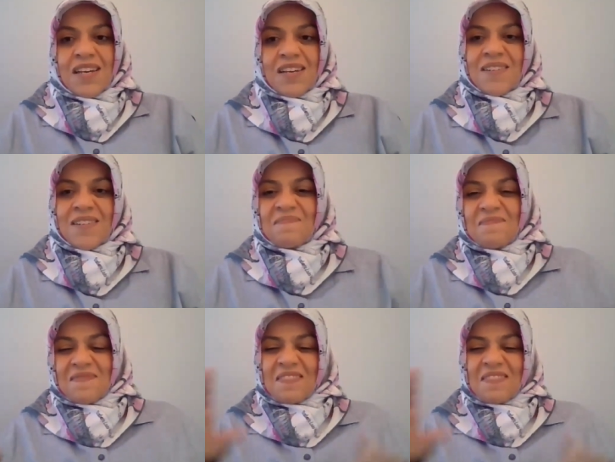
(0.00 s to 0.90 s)

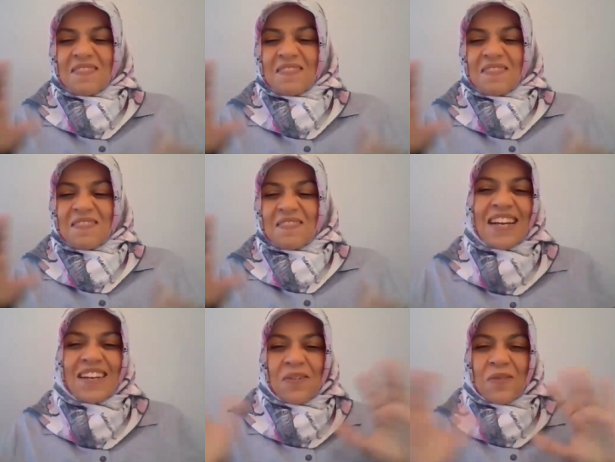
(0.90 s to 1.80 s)
Logistically, I
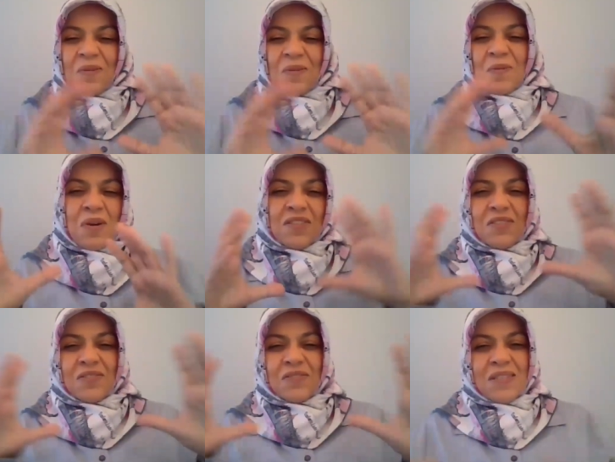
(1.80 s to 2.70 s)
don't know
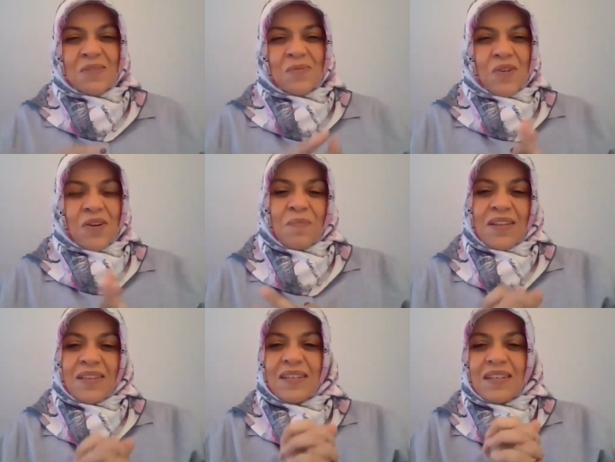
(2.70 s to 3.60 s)
what's work
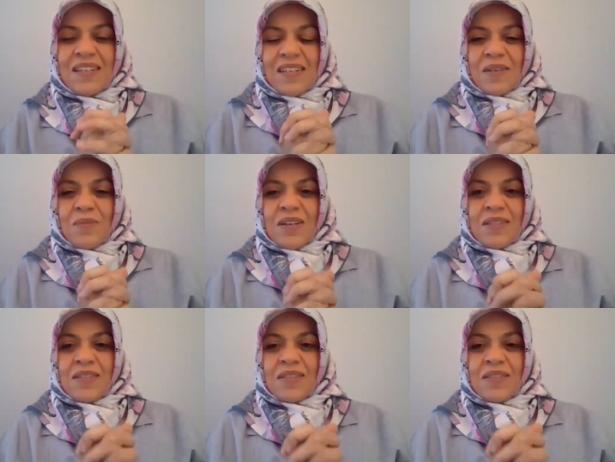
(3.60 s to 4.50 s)
better,
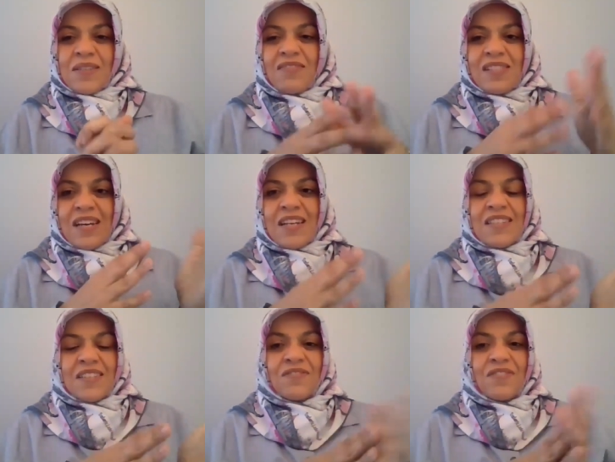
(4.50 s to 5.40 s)
but we have a site
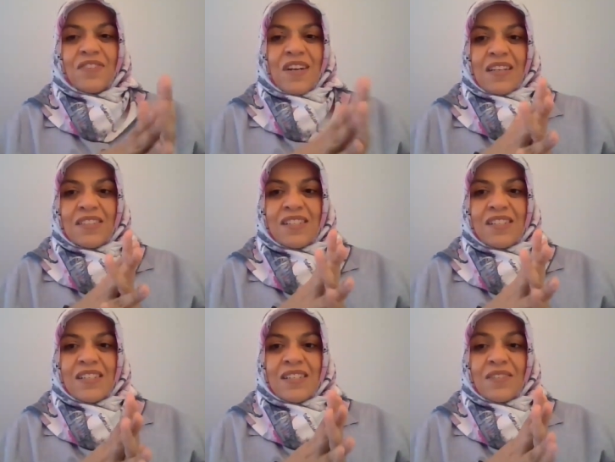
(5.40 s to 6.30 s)
in
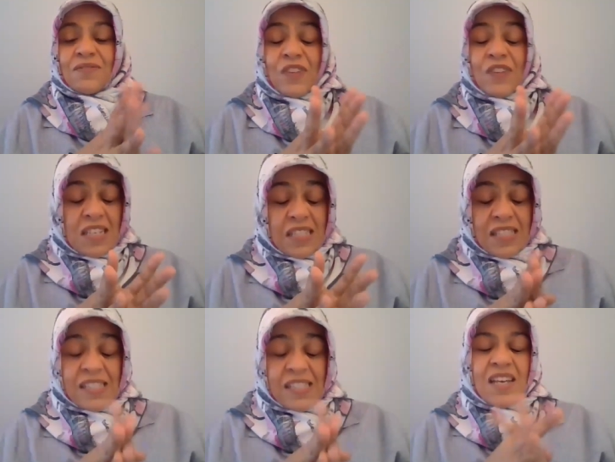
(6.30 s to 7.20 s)

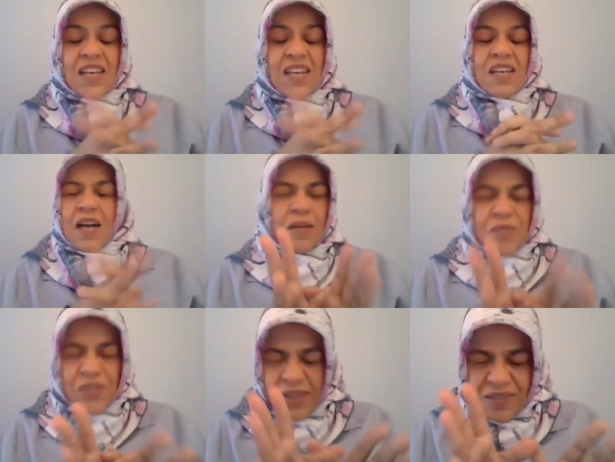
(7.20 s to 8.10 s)
France. I'm
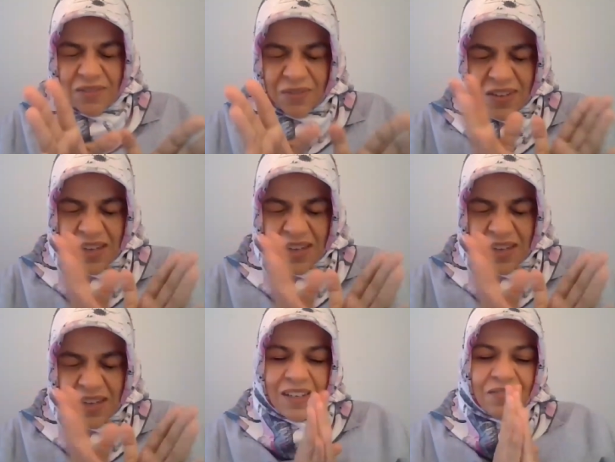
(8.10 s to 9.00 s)
sorry, we
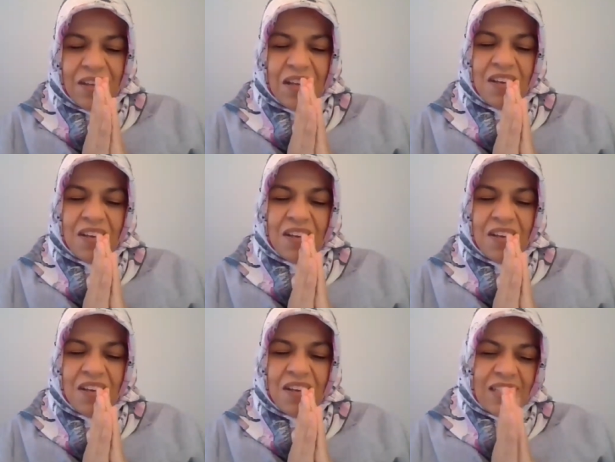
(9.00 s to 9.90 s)
have a
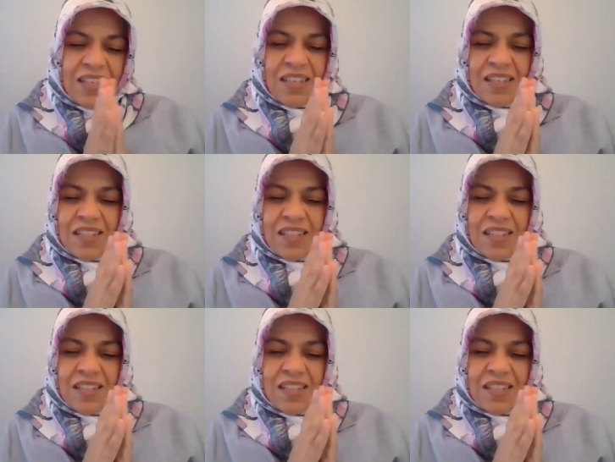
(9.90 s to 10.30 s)
site in